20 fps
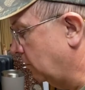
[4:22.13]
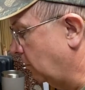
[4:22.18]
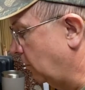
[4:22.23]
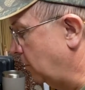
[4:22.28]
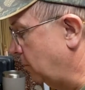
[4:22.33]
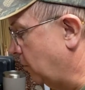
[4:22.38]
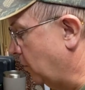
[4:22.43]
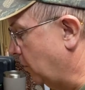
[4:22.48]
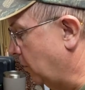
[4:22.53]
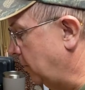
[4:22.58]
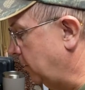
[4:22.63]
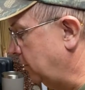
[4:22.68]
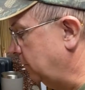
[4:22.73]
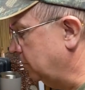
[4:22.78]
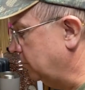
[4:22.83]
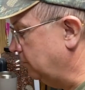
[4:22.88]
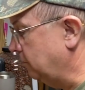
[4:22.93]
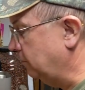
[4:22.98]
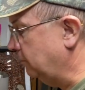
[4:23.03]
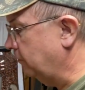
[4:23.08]

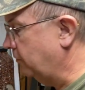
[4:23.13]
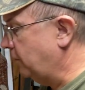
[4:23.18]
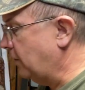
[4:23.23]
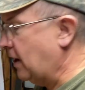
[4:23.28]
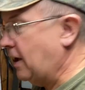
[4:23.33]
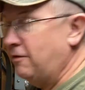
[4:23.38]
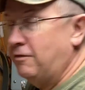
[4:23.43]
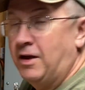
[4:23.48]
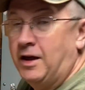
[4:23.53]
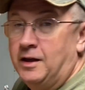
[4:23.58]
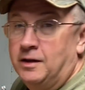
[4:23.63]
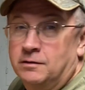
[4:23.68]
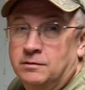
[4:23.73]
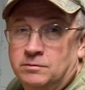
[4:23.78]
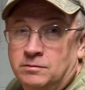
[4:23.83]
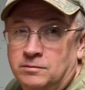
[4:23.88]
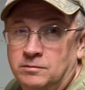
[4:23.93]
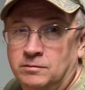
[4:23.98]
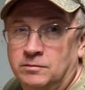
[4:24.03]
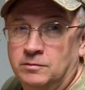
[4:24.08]
3.58,
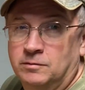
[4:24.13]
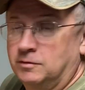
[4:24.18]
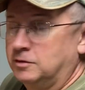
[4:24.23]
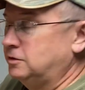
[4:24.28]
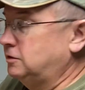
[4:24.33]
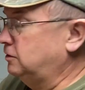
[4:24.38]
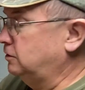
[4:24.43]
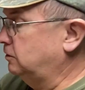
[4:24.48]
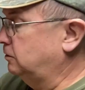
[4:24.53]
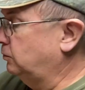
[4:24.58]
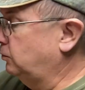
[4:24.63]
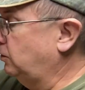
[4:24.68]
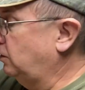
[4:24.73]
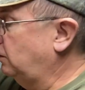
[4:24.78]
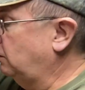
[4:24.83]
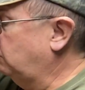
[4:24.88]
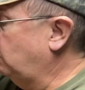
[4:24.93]
which is where